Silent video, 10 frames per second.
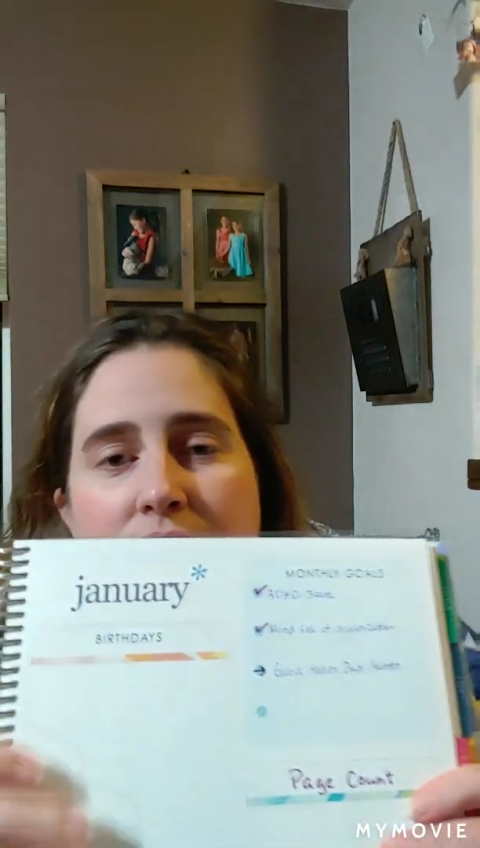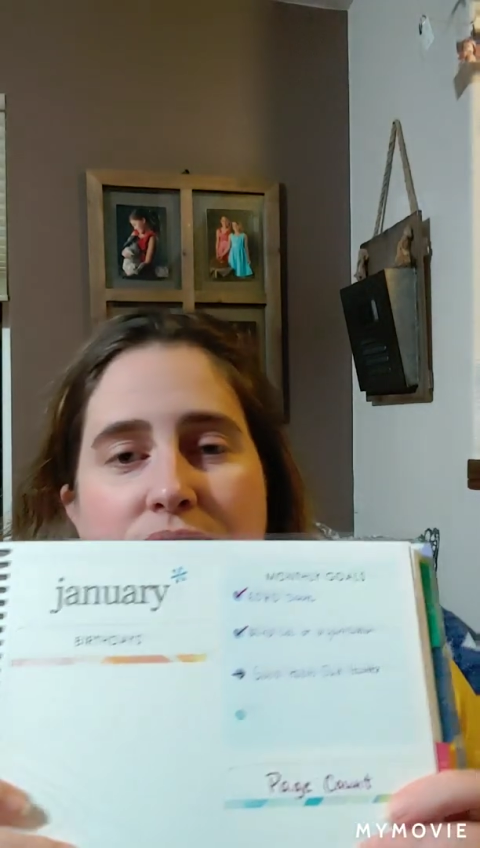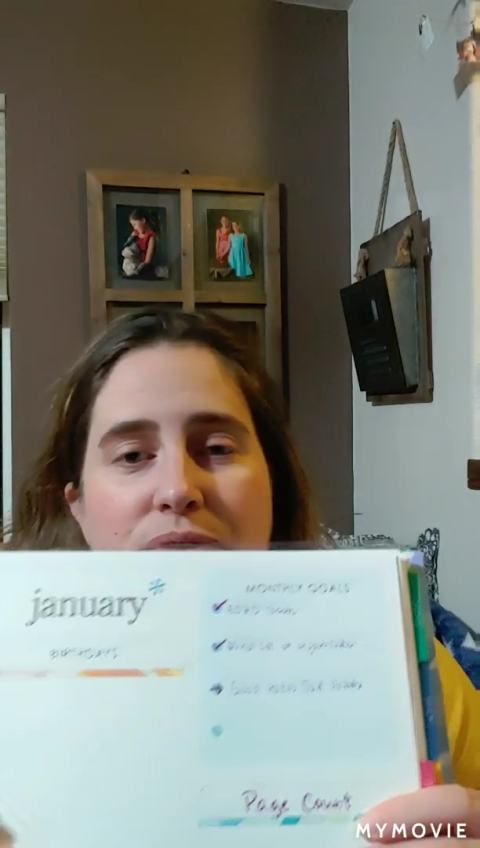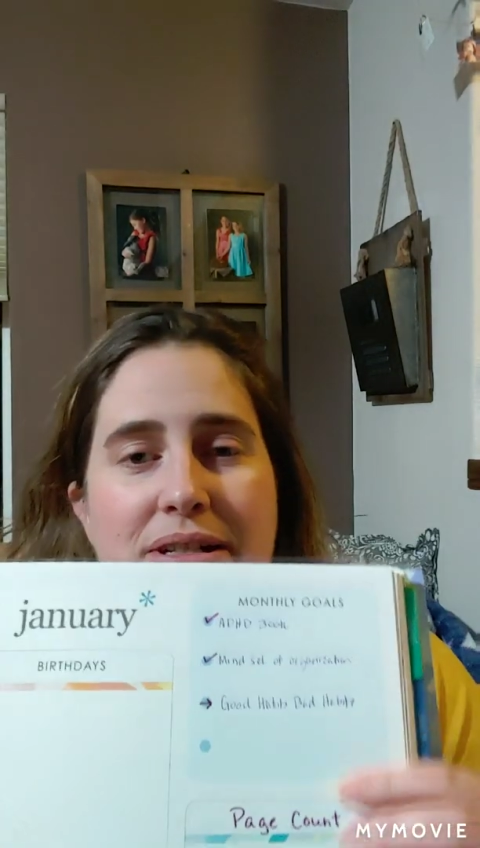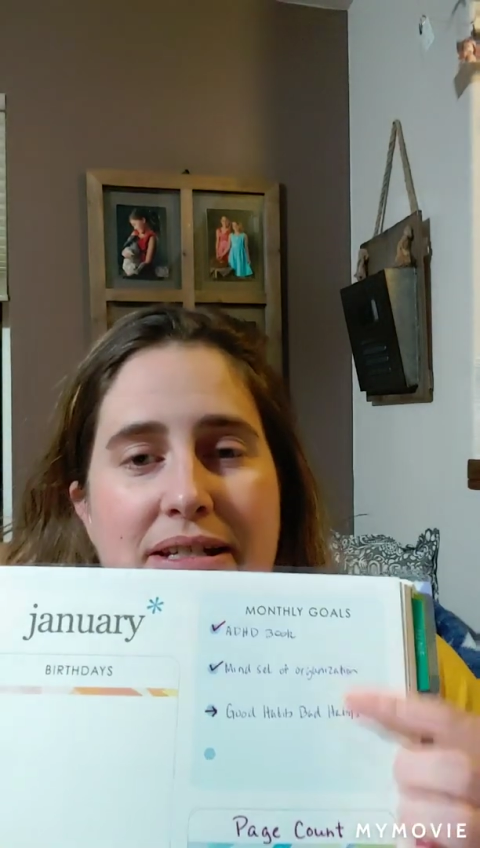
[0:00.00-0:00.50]

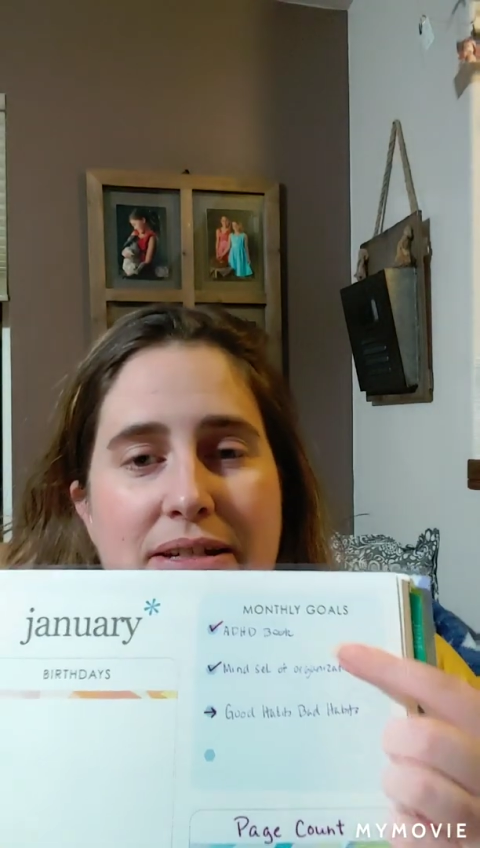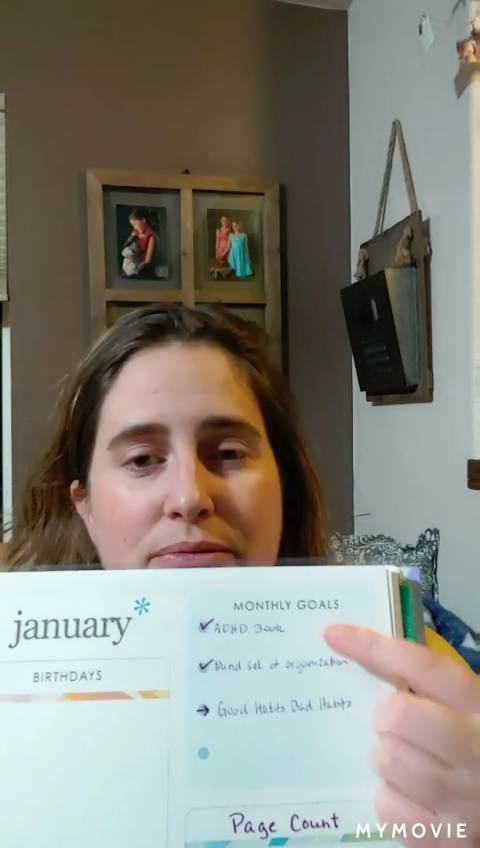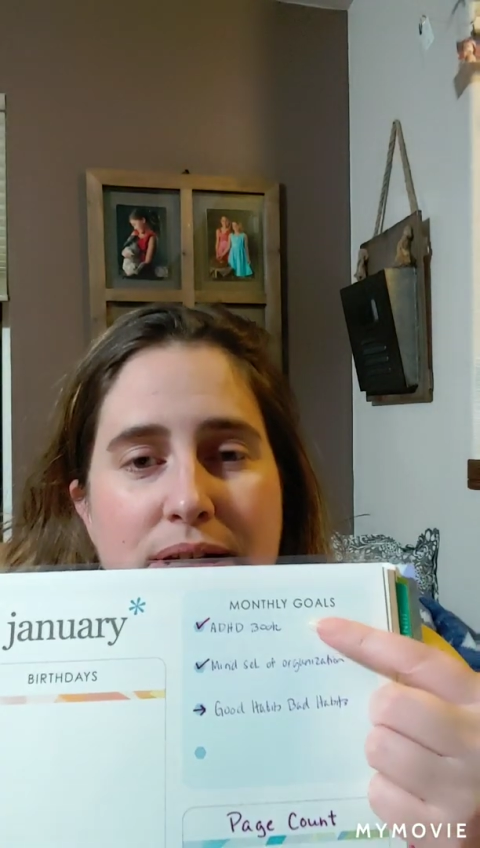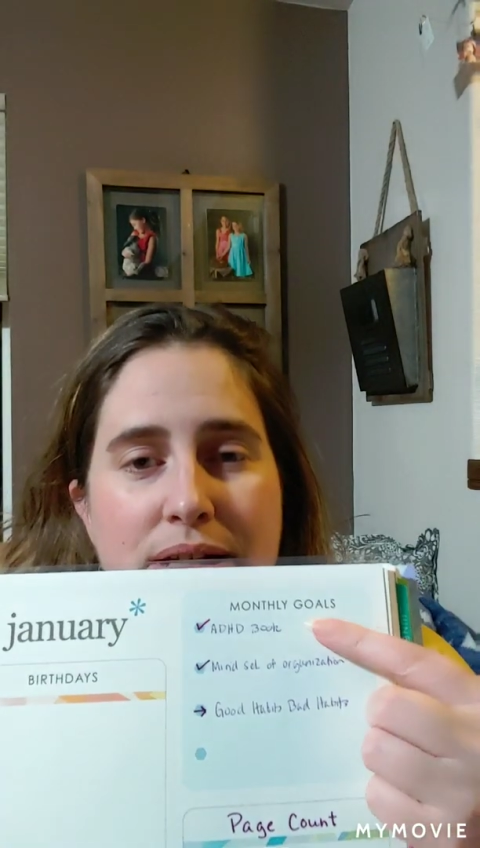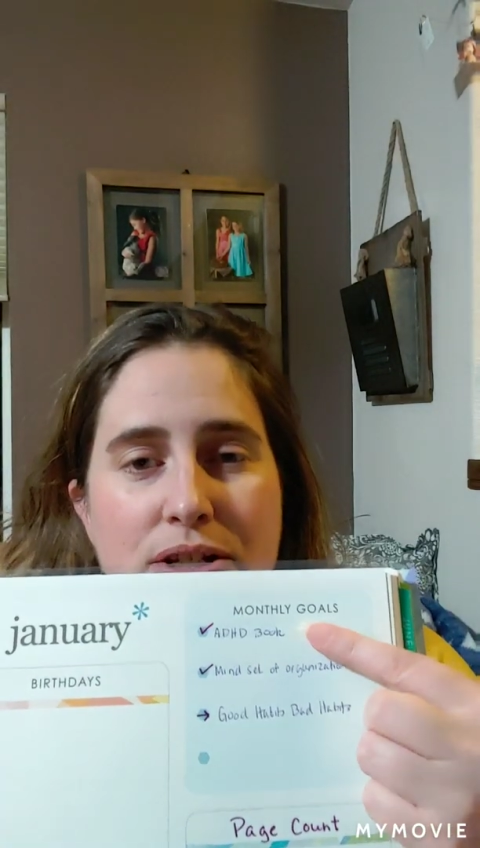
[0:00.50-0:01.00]
So I did
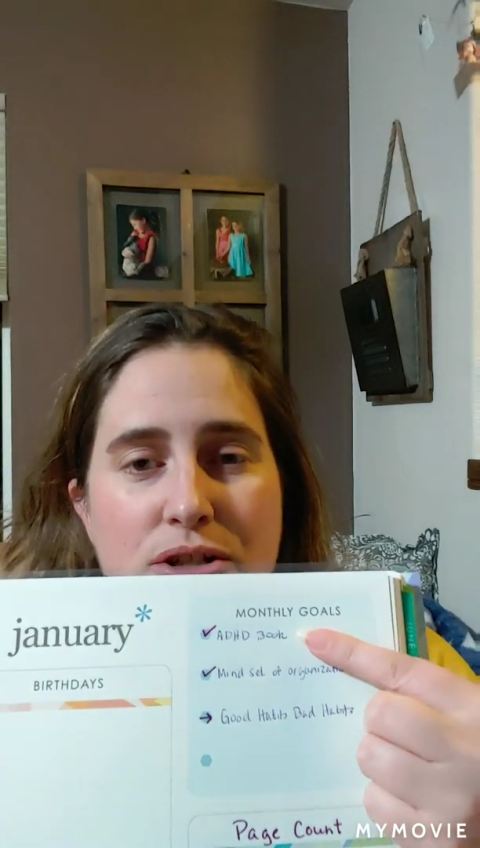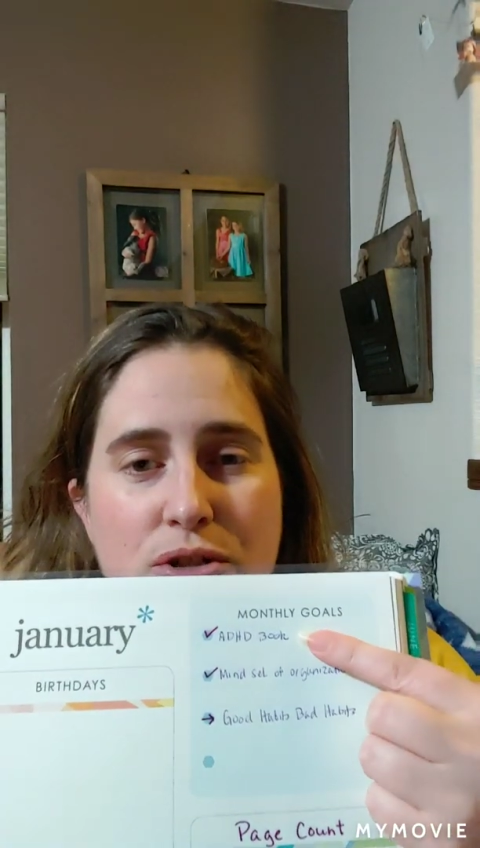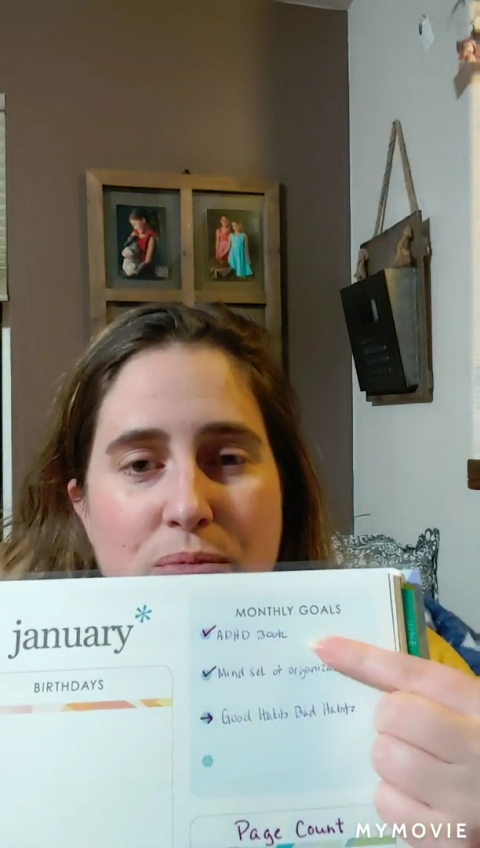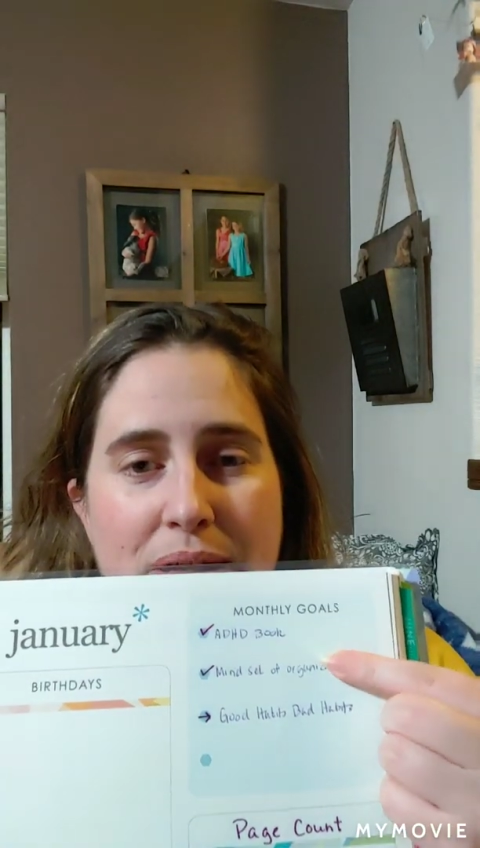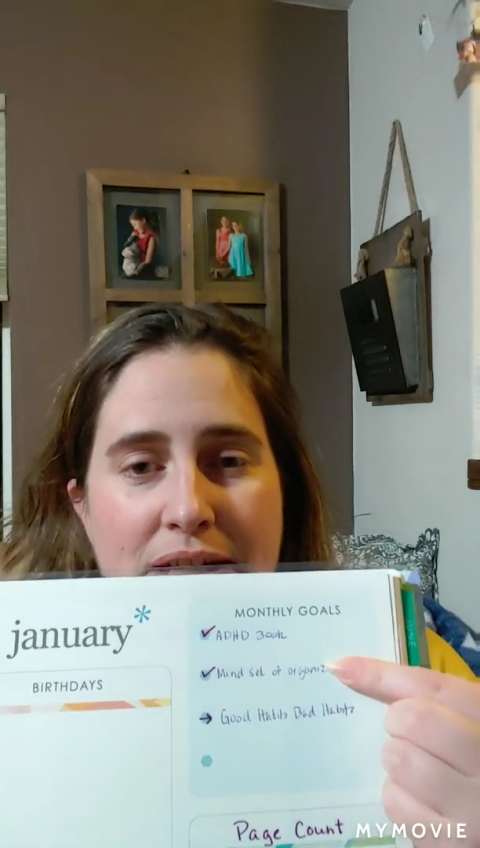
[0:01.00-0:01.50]
read 2